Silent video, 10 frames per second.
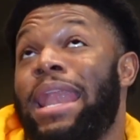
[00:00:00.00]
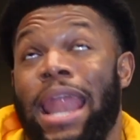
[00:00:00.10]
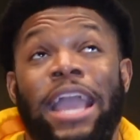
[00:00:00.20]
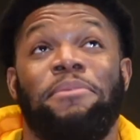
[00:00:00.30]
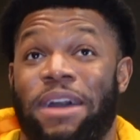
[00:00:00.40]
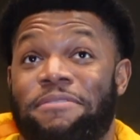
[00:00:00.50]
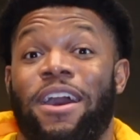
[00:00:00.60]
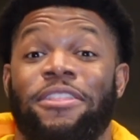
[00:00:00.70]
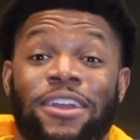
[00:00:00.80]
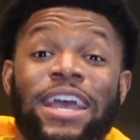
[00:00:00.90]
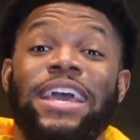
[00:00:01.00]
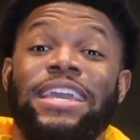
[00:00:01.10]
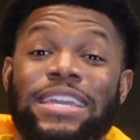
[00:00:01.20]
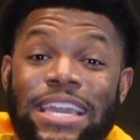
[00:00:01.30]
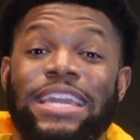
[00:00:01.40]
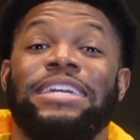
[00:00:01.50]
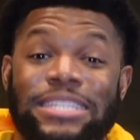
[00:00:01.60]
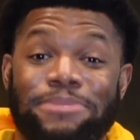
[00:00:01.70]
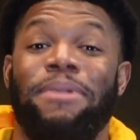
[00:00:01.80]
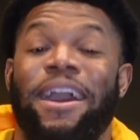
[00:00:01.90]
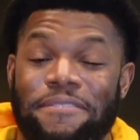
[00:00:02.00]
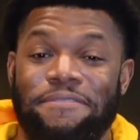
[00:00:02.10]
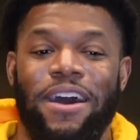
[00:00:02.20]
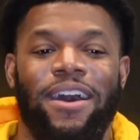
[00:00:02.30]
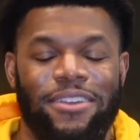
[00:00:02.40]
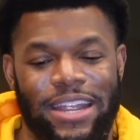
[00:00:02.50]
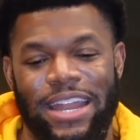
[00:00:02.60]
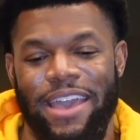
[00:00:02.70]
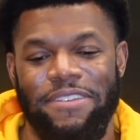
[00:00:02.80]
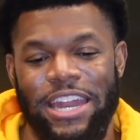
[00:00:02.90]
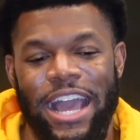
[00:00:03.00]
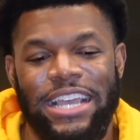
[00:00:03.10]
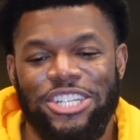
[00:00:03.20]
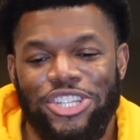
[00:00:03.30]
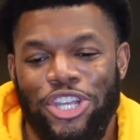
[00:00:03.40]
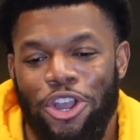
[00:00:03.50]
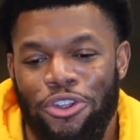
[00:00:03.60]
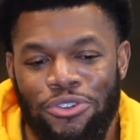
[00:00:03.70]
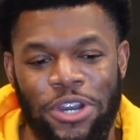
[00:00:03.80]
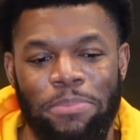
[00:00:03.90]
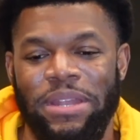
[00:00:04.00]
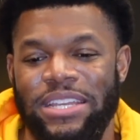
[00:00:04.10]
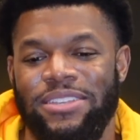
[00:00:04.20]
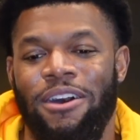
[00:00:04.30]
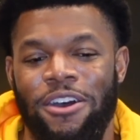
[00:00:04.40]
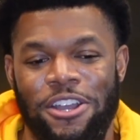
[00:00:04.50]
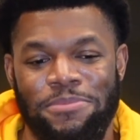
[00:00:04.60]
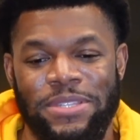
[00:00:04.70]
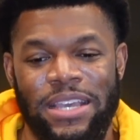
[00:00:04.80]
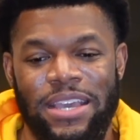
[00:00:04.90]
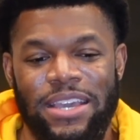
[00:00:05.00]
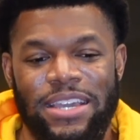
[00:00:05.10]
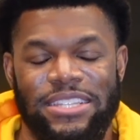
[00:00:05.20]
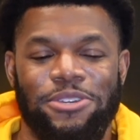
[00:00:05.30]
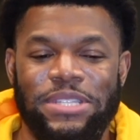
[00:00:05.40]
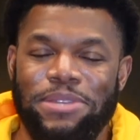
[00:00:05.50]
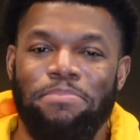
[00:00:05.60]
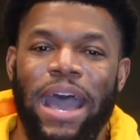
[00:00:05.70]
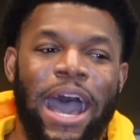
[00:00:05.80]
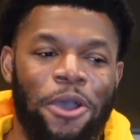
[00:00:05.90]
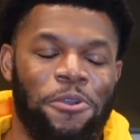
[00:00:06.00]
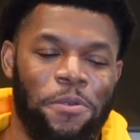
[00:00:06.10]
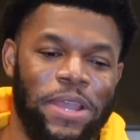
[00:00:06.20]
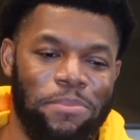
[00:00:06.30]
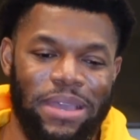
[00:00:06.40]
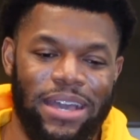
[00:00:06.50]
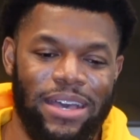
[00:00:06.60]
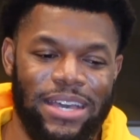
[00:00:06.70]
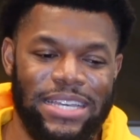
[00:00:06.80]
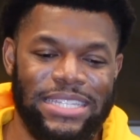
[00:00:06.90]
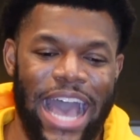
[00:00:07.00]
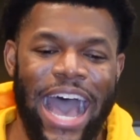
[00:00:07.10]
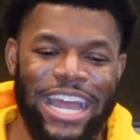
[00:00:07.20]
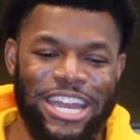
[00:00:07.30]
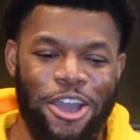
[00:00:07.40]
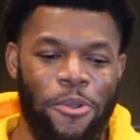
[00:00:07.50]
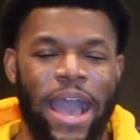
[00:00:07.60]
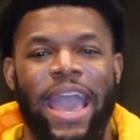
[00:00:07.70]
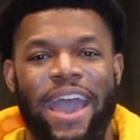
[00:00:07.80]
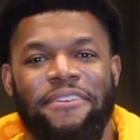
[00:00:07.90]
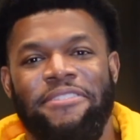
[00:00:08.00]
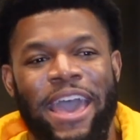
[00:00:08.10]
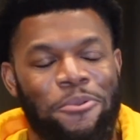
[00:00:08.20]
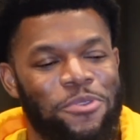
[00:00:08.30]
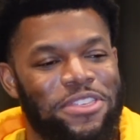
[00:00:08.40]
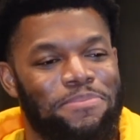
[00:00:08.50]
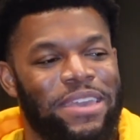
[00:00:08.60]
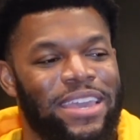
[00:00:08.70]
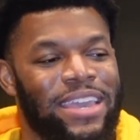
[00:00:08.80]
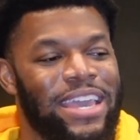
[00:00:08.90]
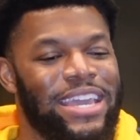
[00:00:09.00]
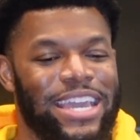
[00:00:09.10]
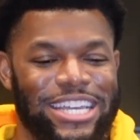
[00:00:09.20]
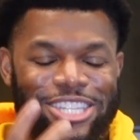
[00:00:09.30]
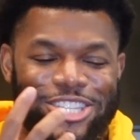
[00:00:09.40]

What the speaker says: like my father. He is my father in heaven, and I can just curdle up in his arms. And so it's empowering because I know I have that with me. And